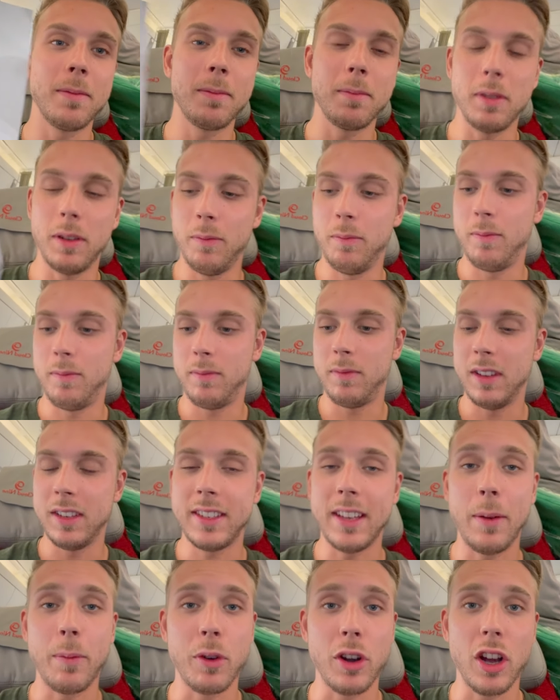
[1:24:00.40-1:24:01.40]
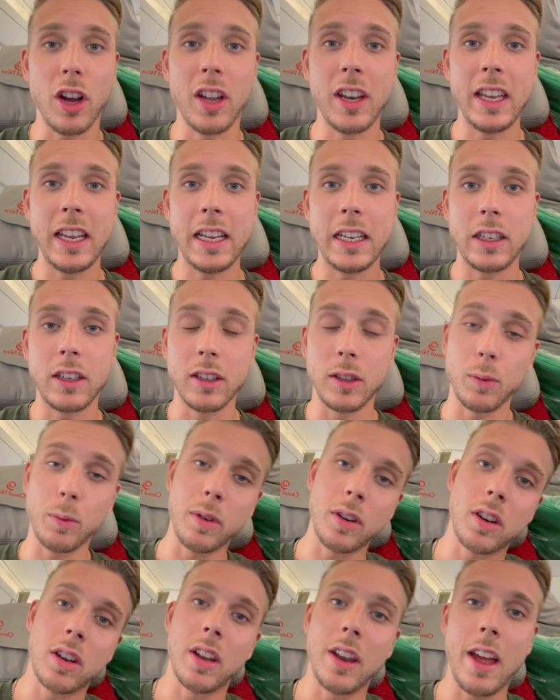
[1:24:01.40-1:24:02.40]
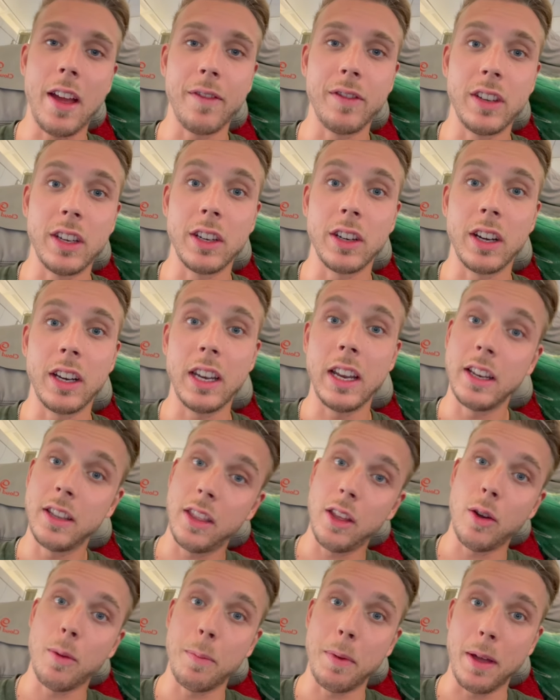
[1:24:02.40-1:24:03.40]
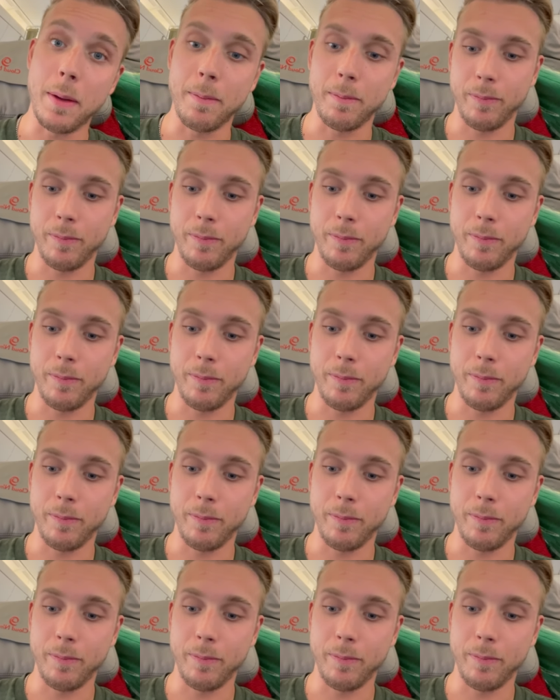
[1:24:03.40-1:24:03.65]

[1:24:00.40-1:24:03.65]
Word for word: but this time we're not going to eat because we're going to have dinner in Ethiopia.